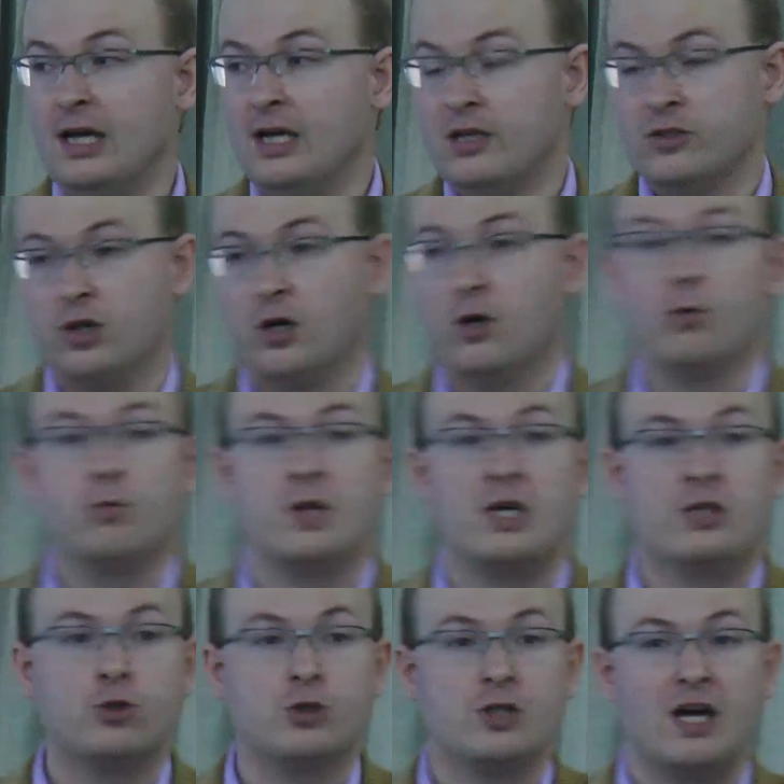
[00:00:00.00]
so
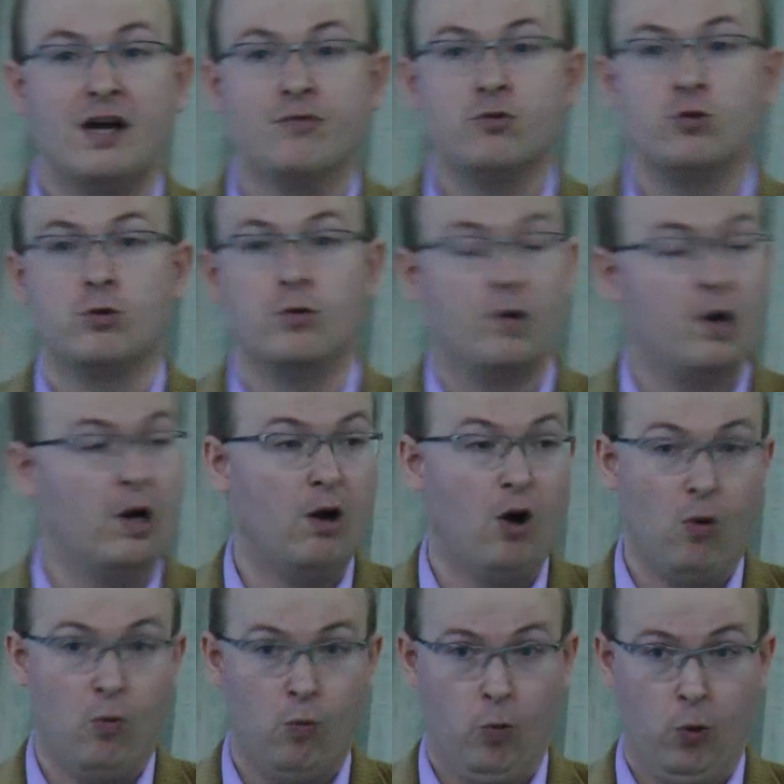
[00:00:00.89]
they just have to
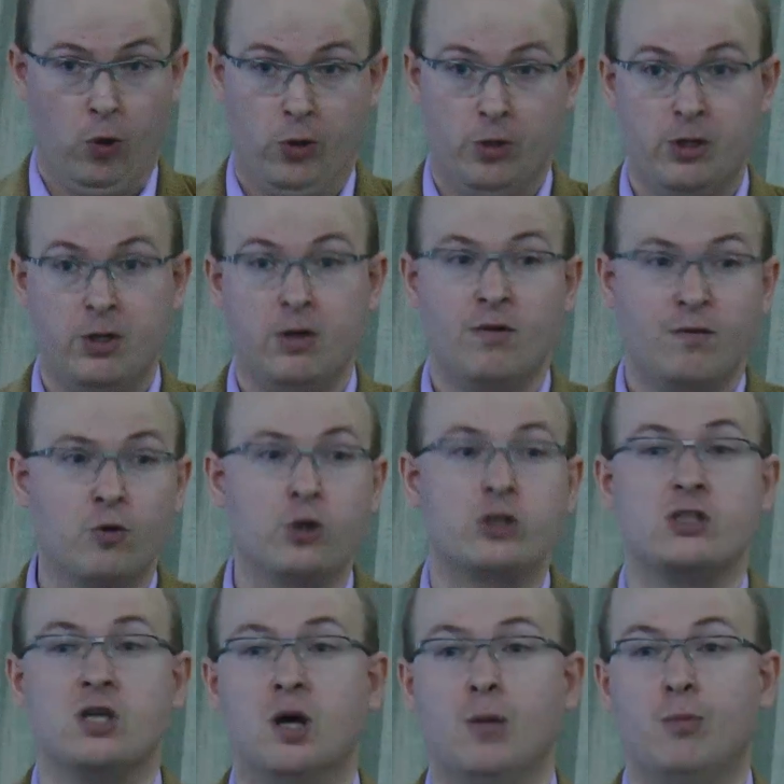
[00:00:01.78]
work, for
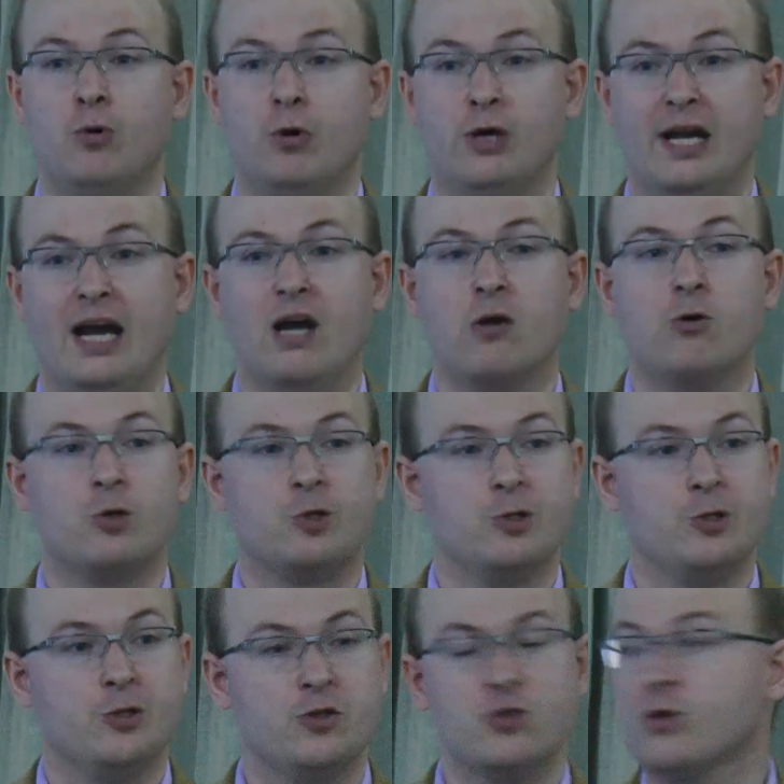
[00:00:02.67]
example, in
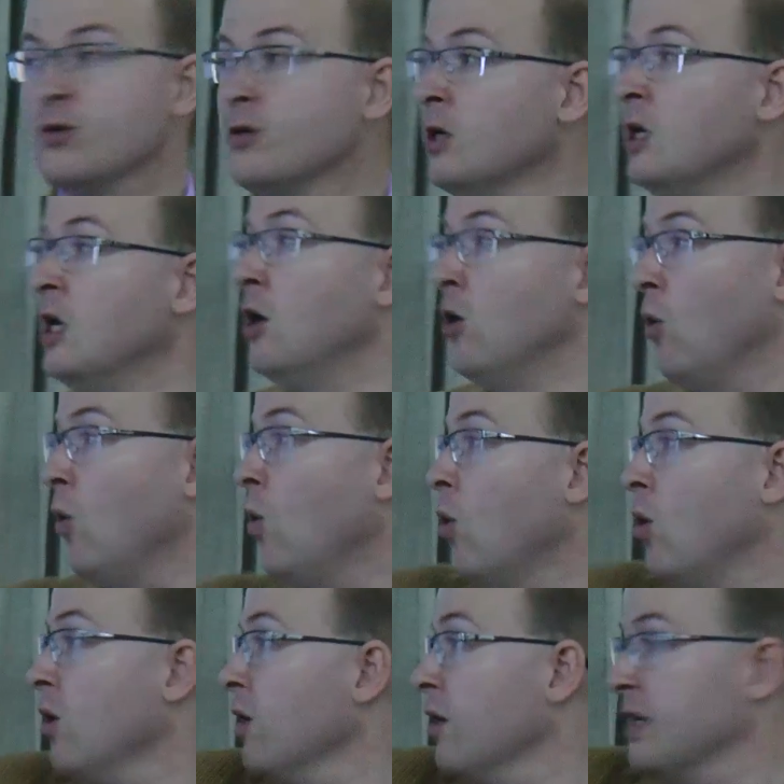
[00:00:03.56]
agriculture,
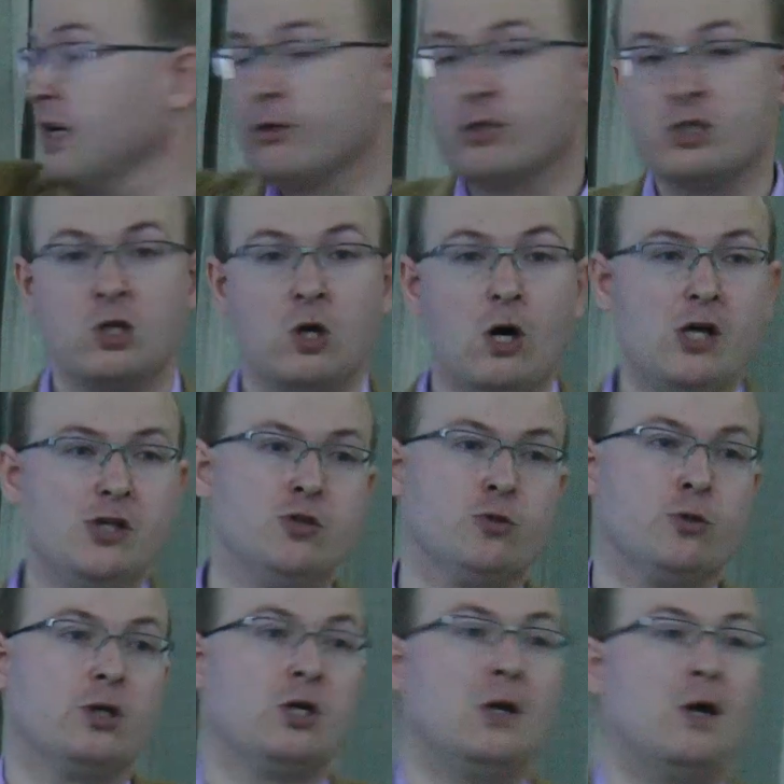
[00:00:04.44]
or there's caste
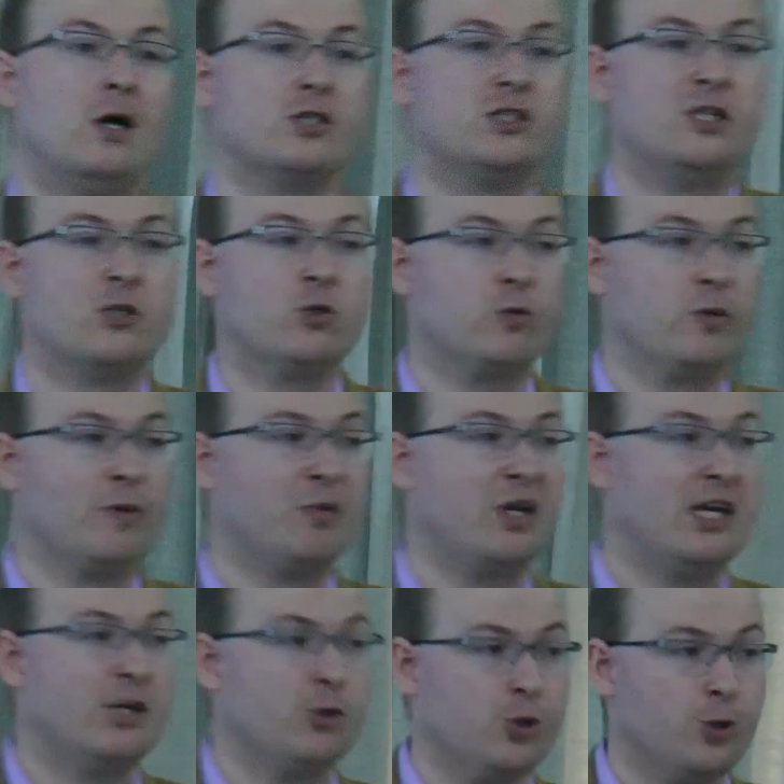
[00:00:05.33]
or class
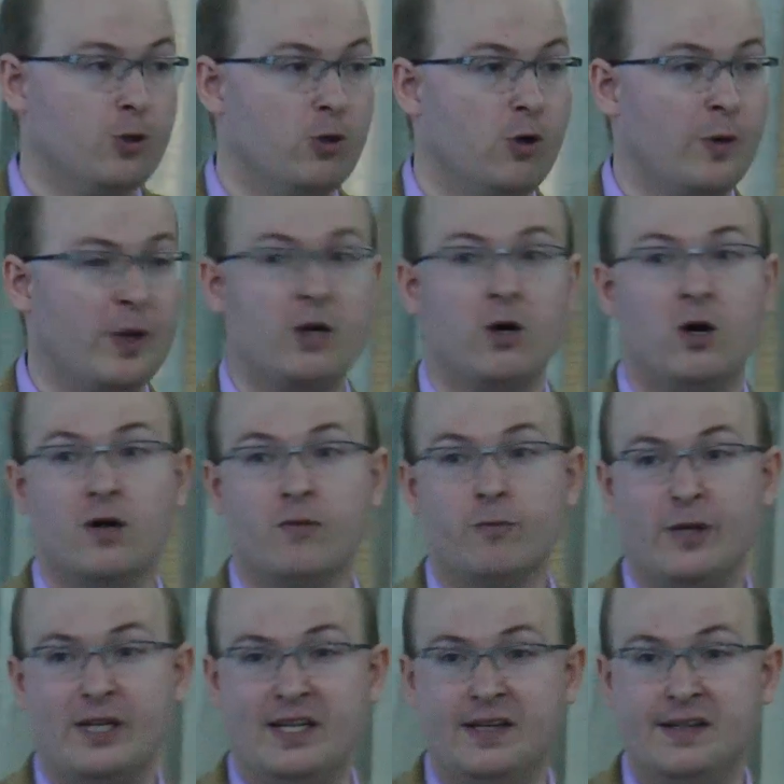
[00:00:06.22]
discrimination going on
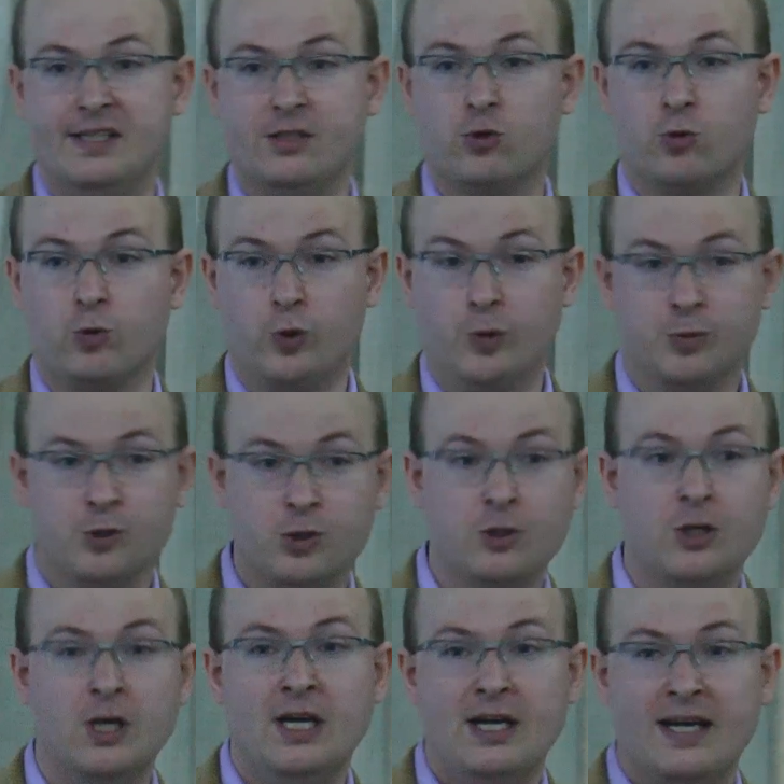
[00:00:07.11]
within these
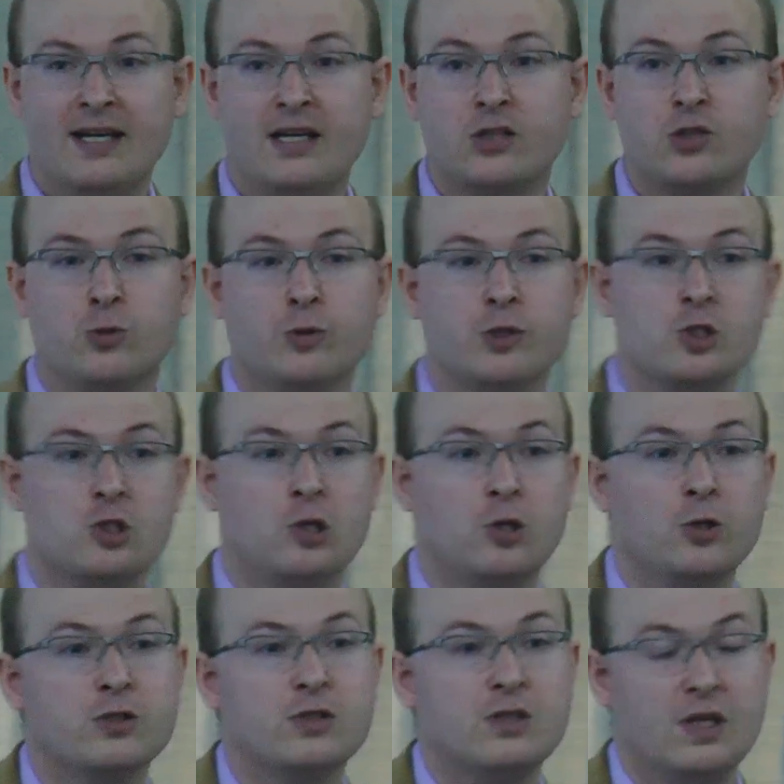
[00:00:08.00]
groups, and as a
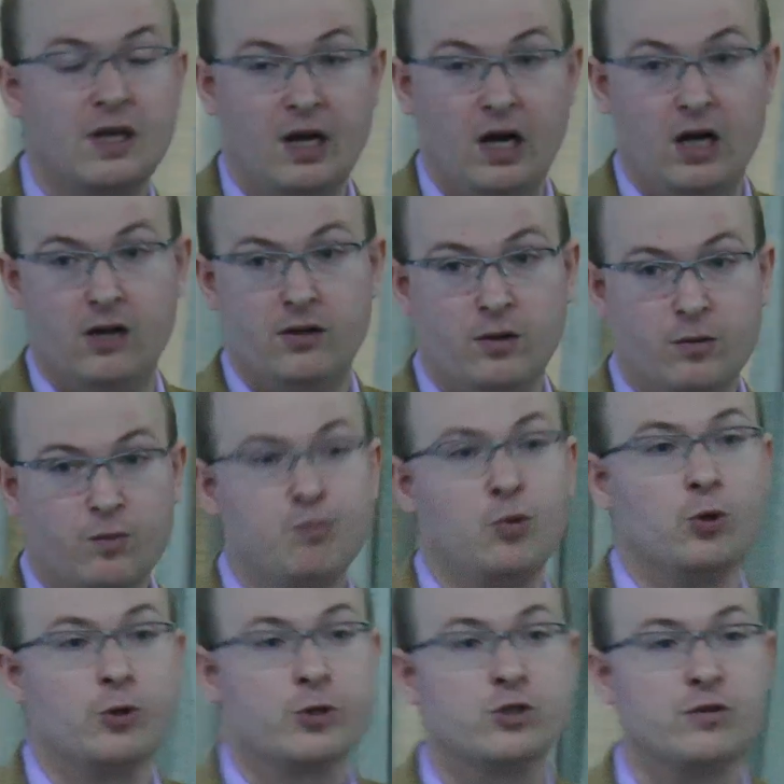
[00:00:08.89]
result, the
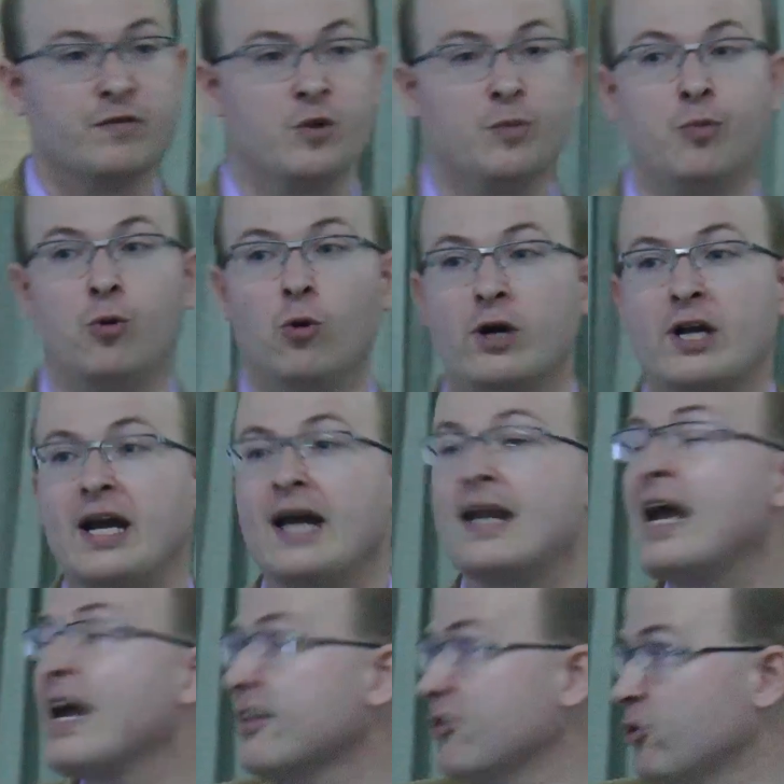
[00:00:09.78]
poorest of the poor
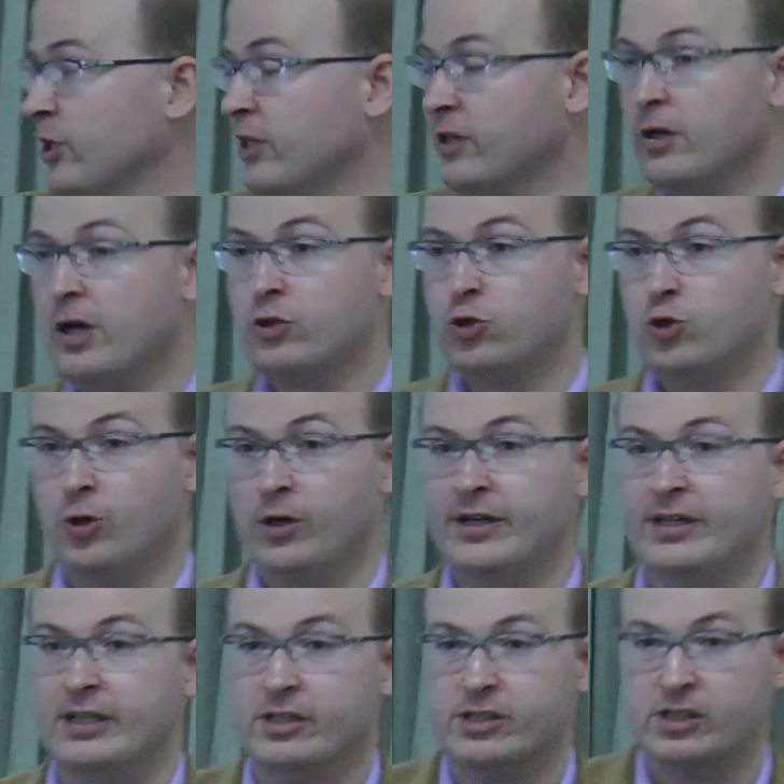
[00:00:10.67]
can actually not join these